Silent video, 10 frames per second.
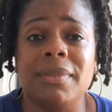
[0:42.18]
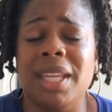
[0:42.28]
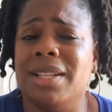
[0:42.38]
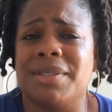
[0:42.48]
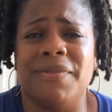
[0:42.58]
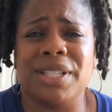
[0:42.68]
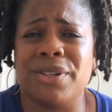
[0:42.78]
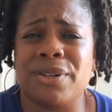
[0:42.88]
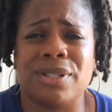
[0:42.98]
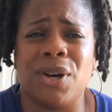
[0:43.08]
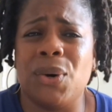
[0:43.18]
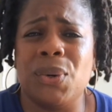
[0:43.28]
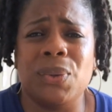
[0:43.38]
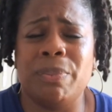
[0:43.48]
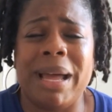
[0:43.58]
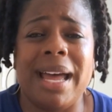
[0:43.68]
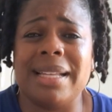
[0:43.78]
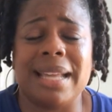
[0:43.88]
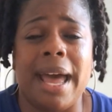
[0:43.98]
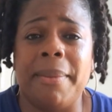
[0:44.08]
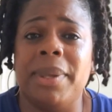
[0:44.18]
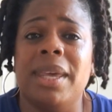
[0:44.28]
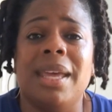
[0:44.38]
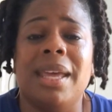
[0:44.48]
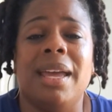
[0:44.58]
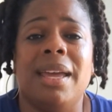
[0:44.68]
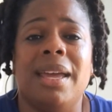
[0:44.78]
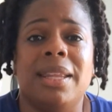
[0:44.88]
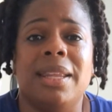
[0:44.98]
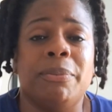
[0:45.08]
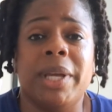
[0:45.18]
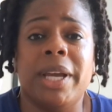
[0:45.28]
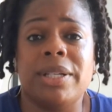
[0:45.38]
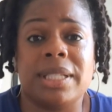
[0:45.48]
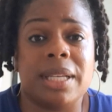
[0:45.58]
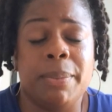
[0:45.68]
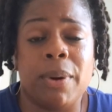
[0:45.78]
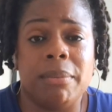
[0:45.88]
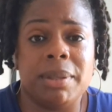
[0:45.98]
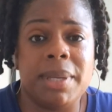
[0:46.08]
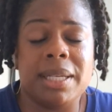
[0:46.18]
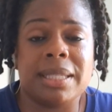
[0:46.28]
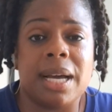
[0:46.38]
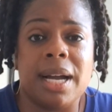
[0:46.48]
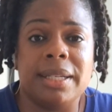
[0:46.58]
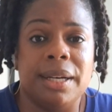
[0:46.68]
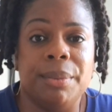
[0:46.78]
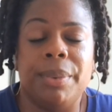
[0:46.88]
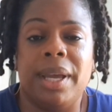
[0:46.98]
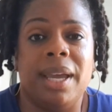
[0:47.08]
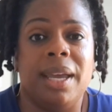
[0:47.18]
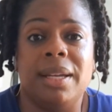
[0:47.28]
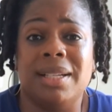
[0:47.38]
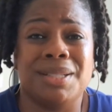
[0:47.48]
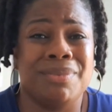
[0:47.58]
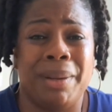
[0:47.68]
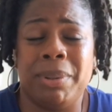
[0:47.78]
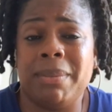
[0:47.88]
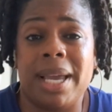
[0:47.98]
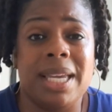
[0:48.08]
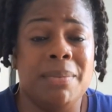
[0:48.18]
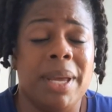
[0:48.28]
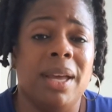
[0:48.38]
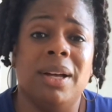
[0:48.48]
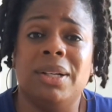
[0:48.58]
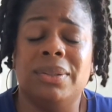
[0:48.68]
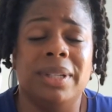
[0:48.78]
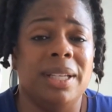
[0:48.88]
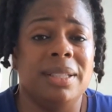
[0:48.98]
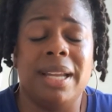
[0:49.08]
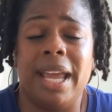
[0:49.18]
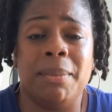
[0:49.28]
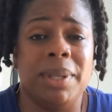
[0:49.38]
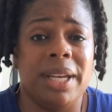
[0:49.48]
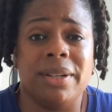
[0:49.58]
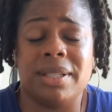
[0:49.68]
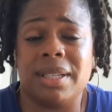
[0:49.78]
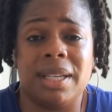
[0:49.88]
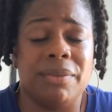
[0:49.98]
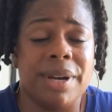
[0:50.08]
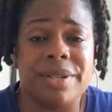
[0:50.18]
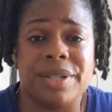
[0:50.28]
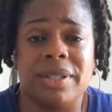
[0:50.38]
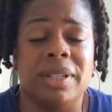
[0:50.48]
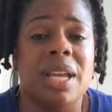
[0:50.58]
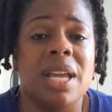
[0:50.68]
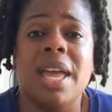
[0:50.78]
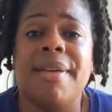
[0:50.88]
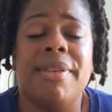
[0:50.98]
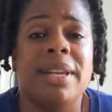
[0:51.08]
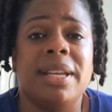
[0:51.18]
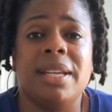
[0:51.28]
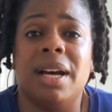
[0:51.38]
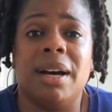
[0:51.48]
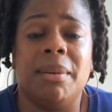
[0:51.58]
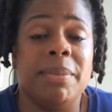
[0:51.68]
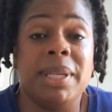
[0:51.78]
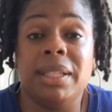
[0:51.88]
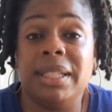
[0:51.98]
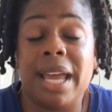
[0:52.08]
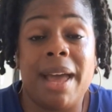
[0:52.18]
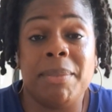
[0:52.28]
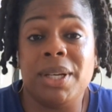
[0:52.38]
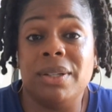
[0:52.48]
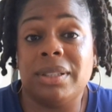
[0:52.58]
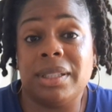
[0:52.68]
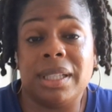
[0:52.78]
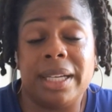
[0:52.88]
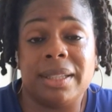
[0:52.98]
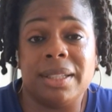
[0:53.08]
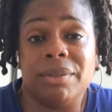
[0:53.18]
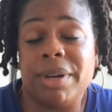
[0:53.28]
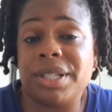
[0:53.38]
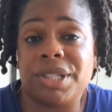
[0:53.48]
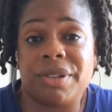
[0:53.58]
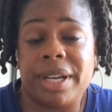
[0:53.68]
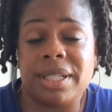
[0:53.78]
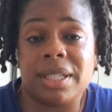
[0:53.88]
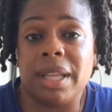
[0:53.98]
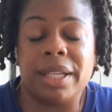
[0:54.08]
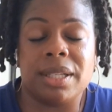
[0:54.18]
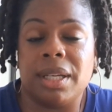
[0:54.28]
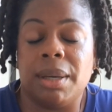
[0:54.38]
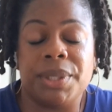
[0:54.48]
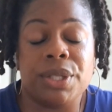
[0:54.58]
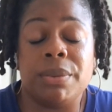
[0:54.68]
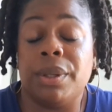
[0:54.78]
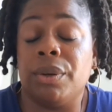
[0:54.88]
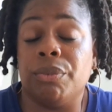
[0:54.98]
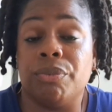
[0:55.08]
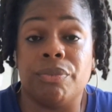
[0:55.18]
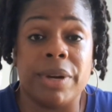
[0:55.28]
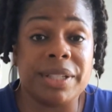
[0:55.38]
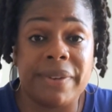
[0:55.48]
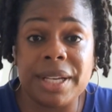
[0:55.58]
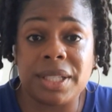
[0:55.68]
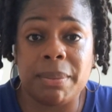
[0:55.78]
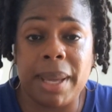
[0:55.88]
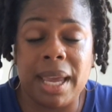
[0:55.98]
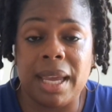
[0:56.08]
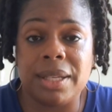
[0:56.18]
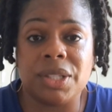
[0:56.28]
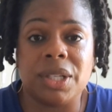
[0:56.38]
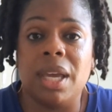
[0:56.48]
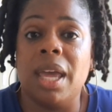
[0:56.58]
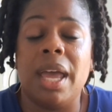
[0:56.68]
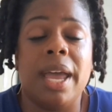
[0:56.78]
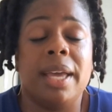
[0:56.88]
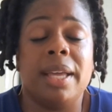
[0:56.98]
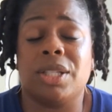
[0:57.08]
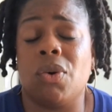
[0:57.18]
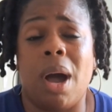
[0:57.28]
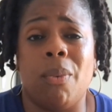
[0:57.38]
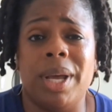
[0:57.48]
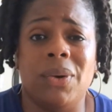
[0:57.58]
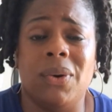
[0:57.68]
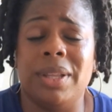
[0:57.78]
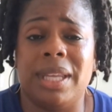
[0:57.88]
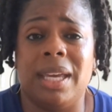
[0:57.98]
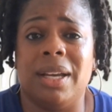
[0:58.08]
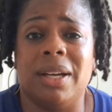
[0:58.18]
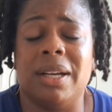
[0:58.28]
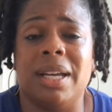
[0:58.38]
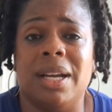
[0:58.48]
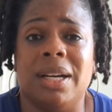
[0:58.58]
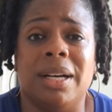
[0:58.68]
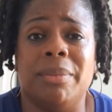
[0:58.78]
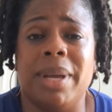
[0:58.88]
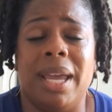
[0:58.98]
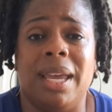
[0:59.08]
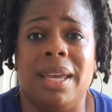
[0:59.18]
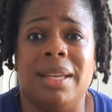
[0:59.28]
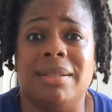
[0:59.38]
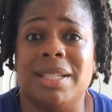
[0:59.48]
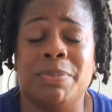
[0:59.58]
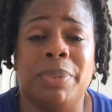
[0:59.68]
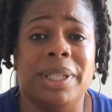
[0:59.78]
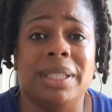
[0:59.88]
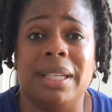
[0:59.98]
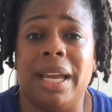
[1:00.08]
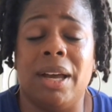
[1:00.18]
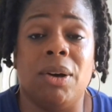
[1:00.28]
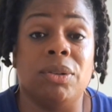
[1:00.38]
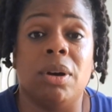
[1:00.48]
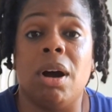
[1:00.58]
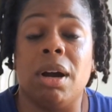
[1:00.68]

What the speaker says: this visitor toll pass app. And then from there, it prompted me to sign up, and I just put my email and name in there to get registered. Then it immediately had me go to the registration, the reservation page. And so I went on there and just put down our